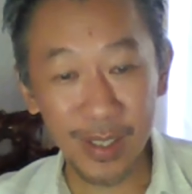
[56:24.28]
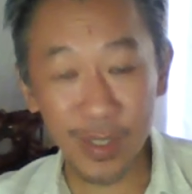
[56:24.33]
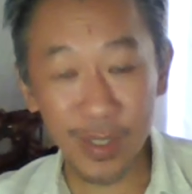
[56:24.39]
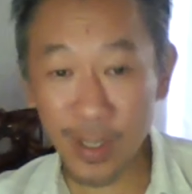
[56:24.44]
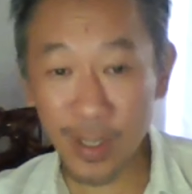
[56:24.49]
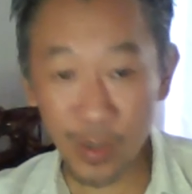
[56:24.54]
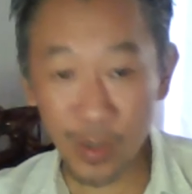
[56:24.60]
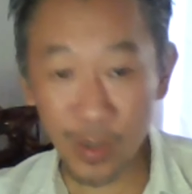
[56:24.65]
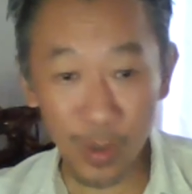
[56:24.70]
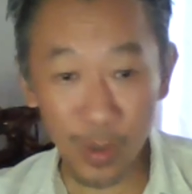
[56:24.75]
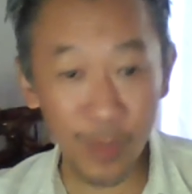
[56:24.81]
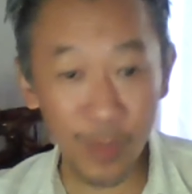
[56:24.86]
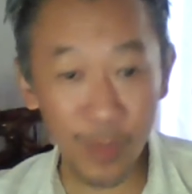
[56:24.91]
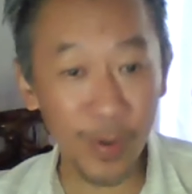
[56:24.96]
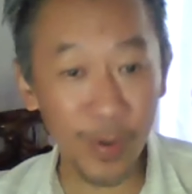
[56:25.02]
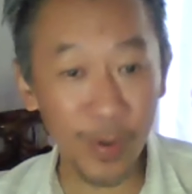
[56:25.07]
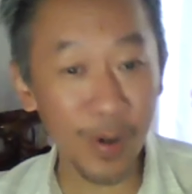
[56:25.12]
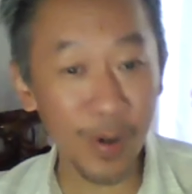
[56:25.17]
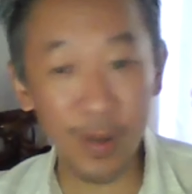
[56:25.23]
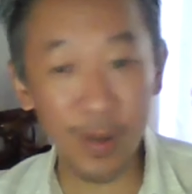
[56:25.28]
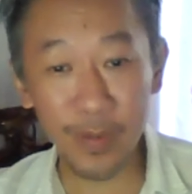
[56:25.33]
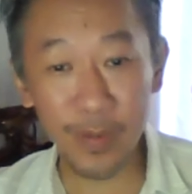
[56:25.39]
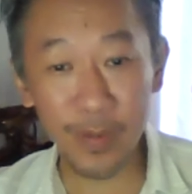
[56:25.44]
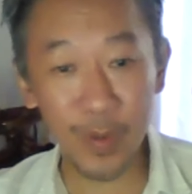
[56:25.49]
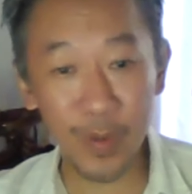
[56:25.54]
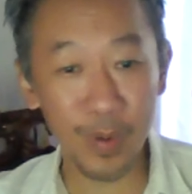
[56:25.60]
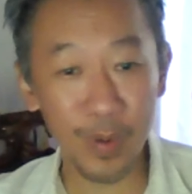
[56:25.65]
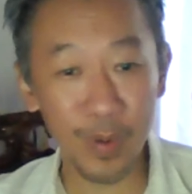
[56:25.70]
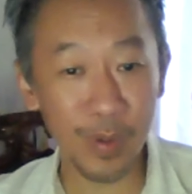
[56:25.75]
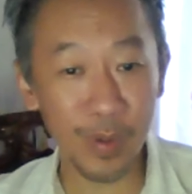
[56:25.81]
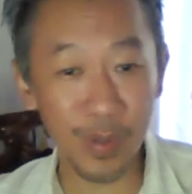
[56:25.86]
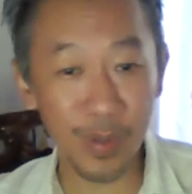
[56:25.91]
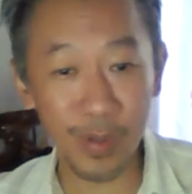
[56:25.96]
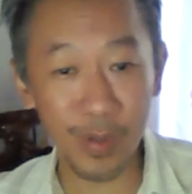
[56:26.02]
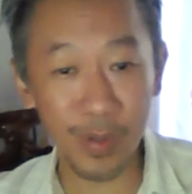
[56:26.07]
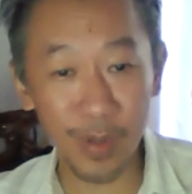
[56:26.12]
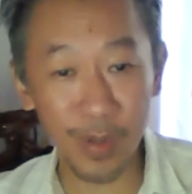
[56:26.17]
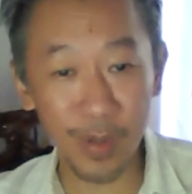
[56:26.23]
And so for all of you
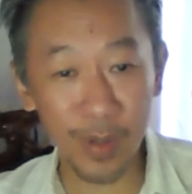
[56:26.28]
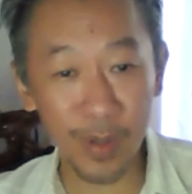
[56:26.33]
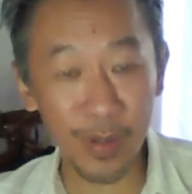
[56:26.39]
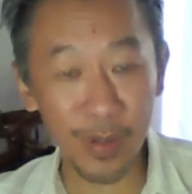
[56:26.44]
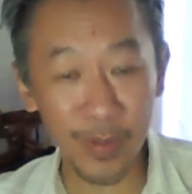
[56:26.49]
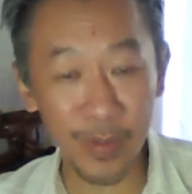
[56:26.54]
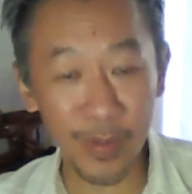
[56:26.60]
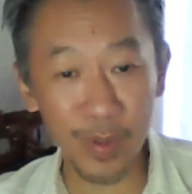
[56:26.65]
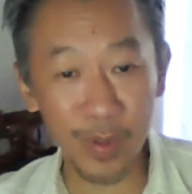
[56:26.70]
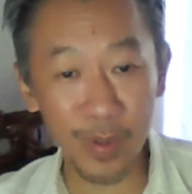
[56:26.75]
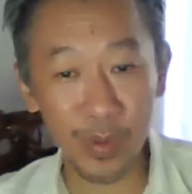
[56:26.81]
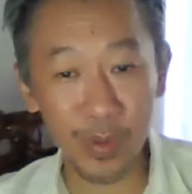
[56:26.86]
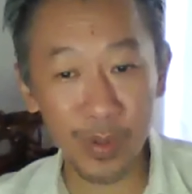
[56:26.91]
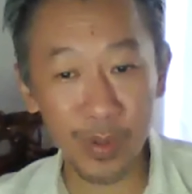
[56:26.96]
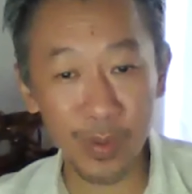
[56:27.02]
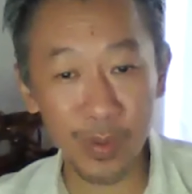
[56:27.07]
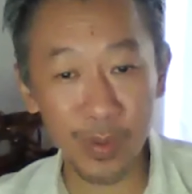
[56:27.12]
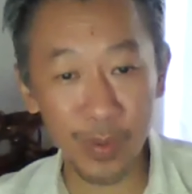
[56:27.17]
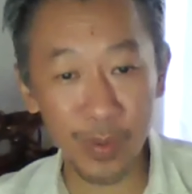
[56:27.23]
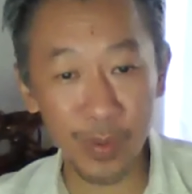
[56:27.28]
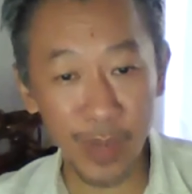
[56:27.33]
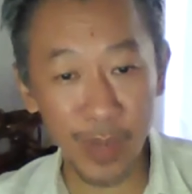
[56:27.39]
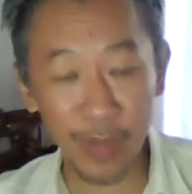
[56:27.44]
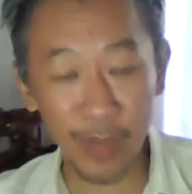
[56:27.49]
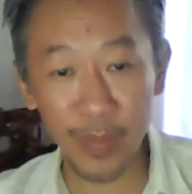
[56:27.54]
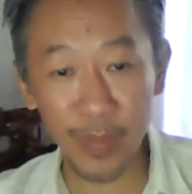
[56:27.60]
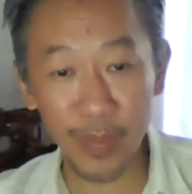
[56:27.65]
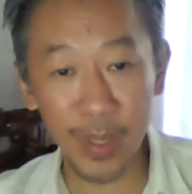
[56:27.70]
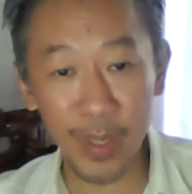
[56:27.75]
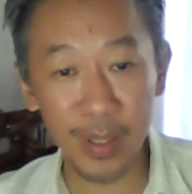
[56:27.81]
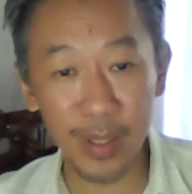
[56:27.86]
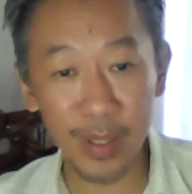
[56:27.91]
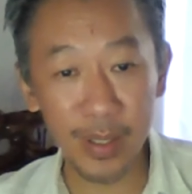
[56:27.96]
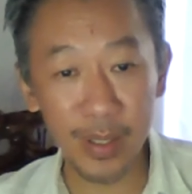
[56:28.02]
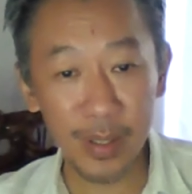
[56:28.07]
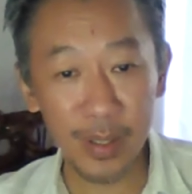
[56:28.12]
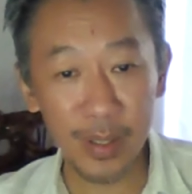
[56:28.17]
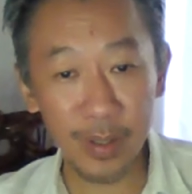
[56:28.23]
also, all of you who have been,
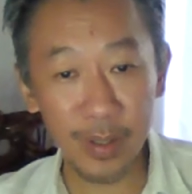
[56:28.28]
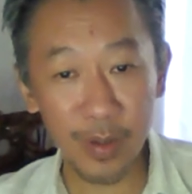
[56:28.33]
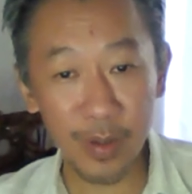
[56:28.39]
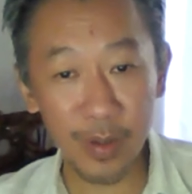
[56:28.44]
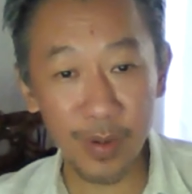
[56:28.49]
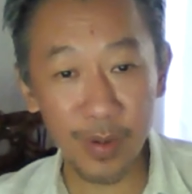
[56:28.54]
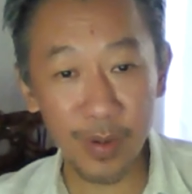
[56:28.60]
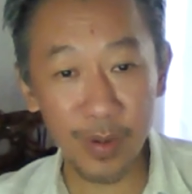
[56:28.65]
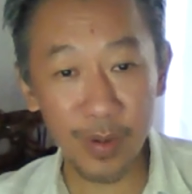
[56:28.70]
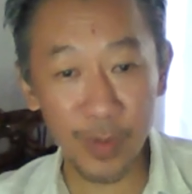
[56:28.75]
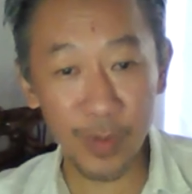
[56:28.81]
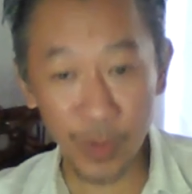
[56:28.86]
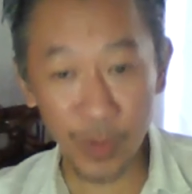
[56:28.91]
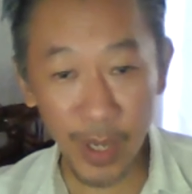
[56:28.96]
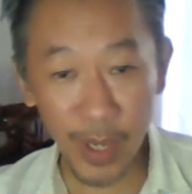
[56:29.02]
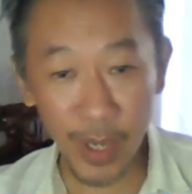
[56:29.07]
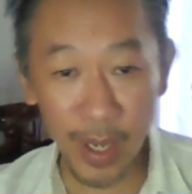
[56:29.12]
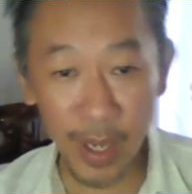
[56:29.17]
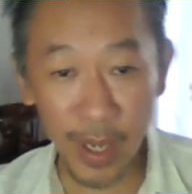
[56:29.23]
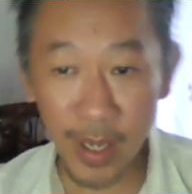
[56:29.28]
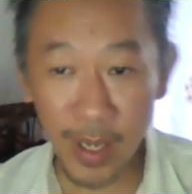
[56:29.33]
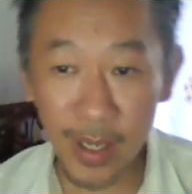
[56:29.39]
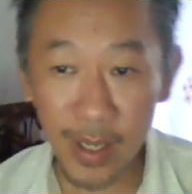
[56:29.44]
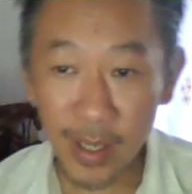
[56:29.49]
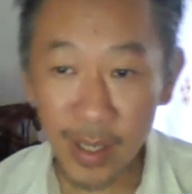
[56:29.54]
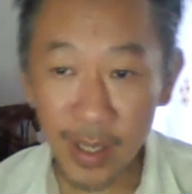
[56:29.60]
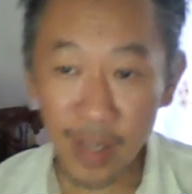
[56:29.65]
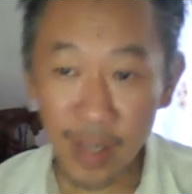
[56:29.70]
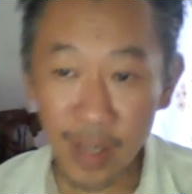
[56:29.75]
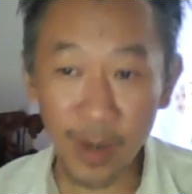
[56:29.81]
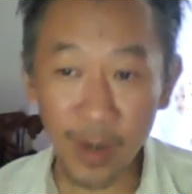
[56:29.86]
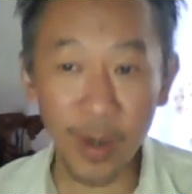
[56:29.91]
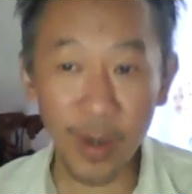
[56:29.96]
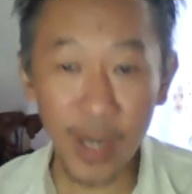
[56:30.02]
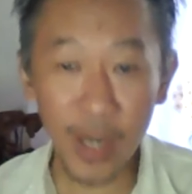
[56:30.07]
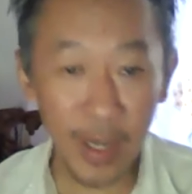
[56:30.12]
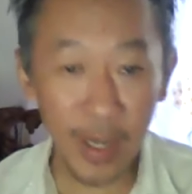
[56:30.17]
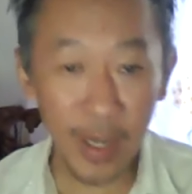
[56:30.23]
for today,
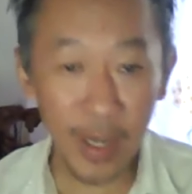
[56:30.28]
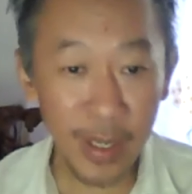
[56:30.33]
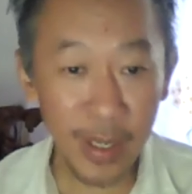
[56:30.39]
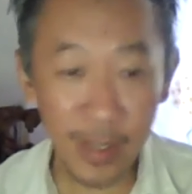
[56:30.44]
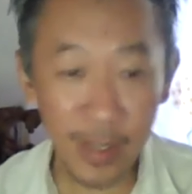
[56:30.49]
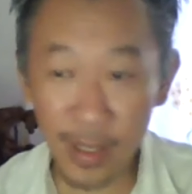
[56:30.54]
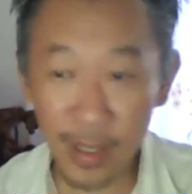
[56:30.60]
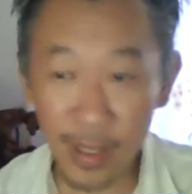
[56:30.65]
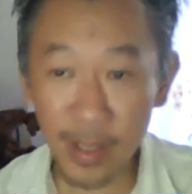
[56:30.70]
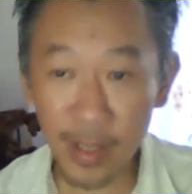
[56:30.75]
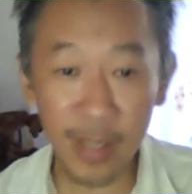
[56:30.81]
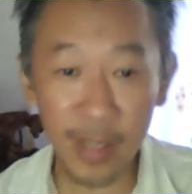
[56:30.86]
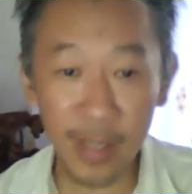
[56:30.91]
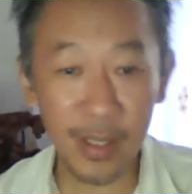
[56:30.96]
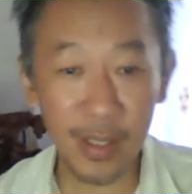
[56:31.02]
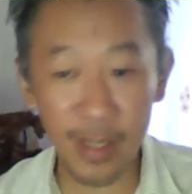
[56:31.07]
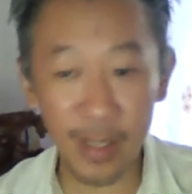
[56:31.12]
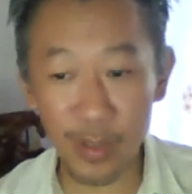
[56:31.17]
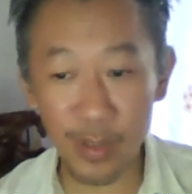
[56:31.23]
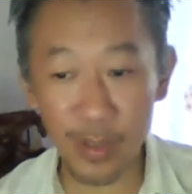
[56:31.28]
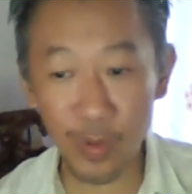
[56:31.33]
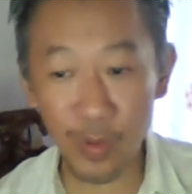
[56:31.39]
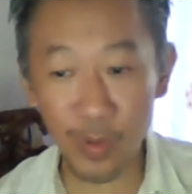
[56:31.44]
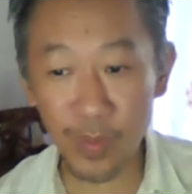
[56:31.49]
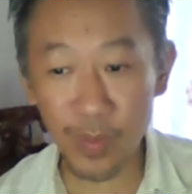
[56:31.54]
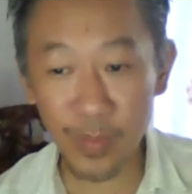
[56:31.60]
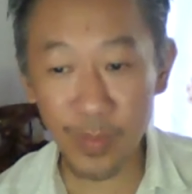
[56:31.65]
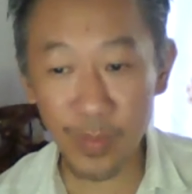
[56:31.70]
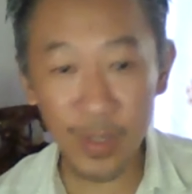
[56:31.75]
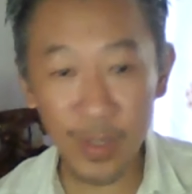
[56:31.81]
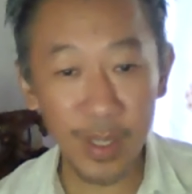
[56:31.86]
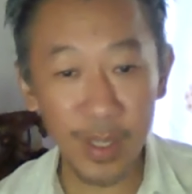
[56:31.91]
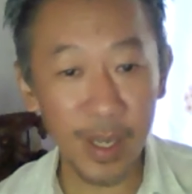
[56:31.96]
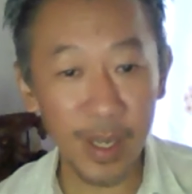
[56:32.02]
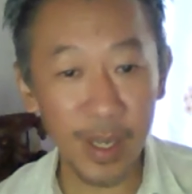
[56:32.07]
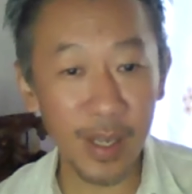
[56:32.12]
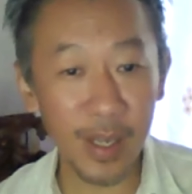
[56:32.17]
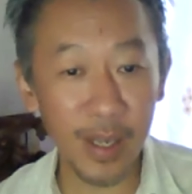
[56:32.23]
all ladies in this Zoom,
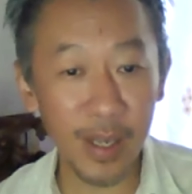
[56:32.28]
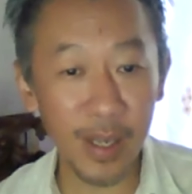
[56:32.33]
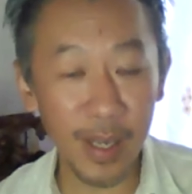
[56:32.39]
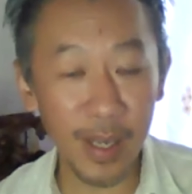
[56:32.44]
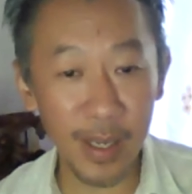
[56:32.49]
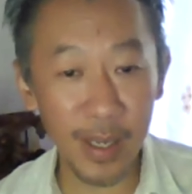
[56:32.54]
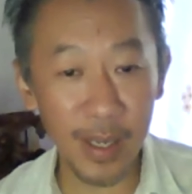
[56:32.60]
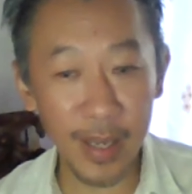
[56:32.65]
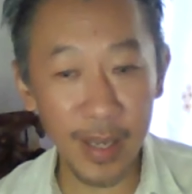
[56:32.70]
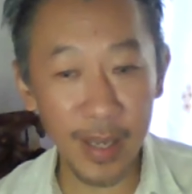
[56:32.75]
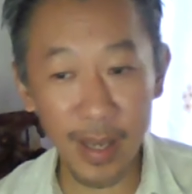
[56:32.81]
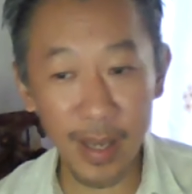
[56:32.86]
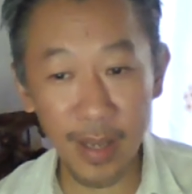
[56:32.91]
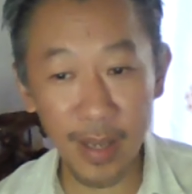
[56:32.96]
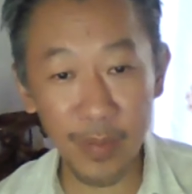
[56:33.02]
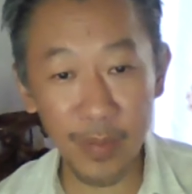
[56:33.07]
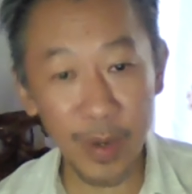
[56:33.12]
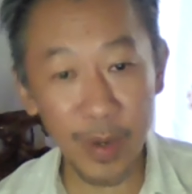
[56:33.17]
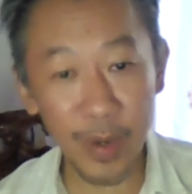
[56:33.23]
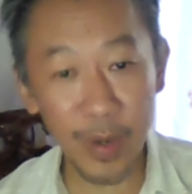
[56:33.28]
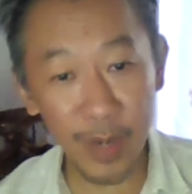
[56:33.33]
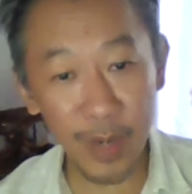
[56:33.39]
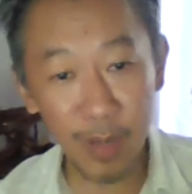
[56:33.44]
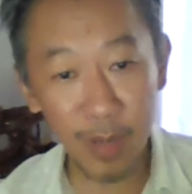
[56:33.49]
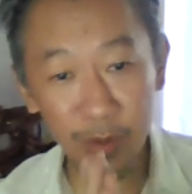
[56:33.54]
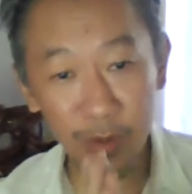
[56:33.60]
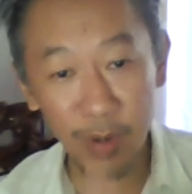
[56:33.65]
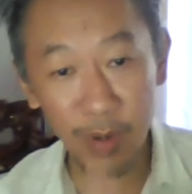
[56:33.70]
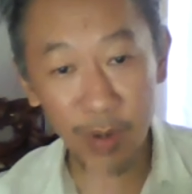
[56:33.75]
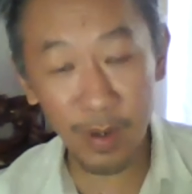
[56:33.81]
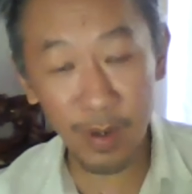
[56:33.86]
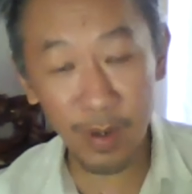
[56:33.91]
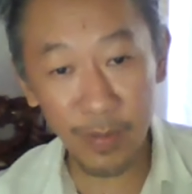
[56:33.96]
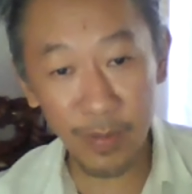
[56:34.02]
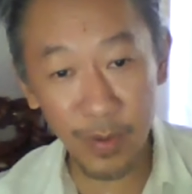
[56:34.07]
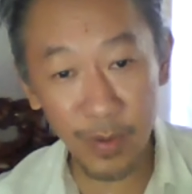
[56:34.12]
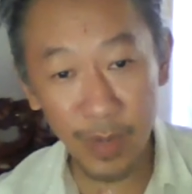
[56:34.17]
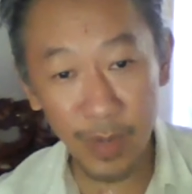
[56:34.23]
I bow down to all
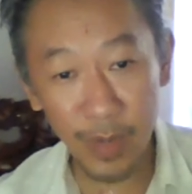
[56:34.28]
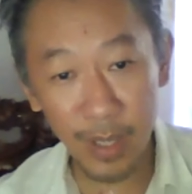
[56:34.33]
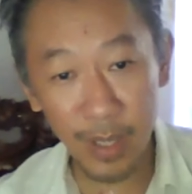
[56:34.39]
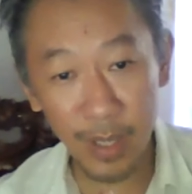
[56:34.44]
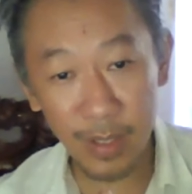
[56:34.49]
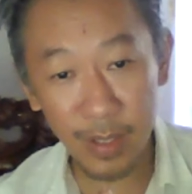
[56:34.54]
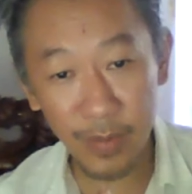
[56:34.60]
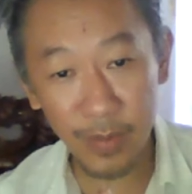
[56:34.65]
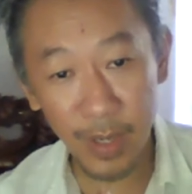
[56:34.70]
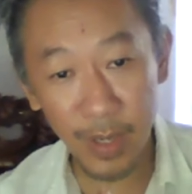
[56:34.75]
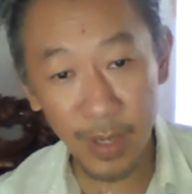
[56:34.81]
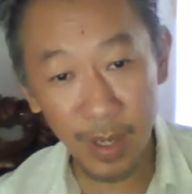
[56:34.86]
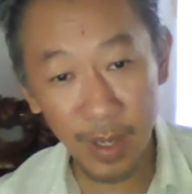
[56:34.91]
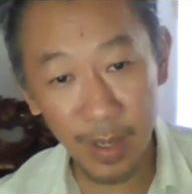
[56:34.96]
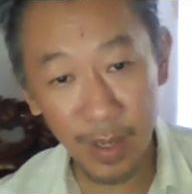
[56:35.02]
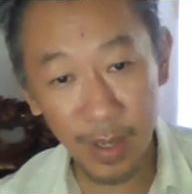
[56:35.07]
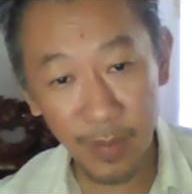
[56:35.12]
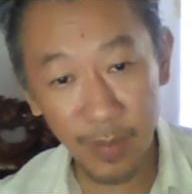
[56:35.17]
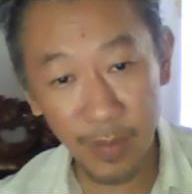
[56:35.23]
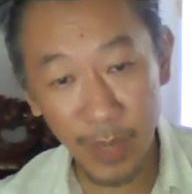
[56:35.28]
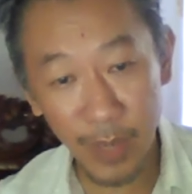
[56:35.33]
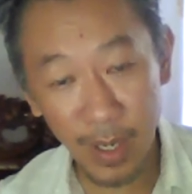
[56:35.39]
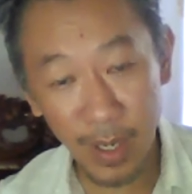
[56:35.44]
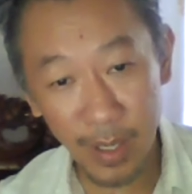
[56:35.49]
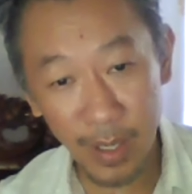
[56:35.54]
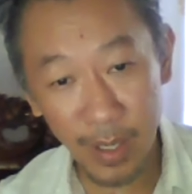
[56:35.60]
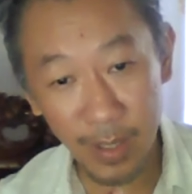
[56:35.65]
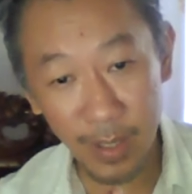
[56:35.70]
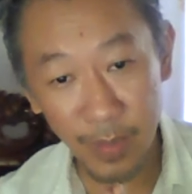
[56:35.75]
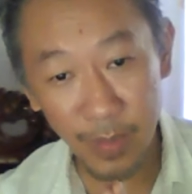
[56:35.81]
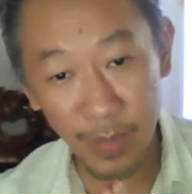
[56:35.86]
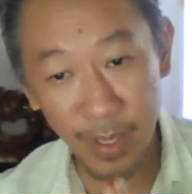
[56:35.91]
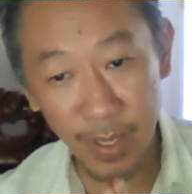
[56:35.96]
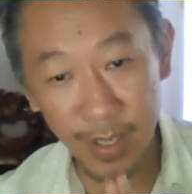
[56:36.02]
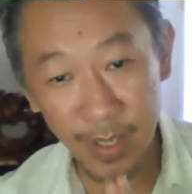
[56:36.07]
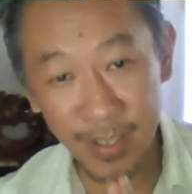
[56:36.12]
of you as Vara Mahalakshmi.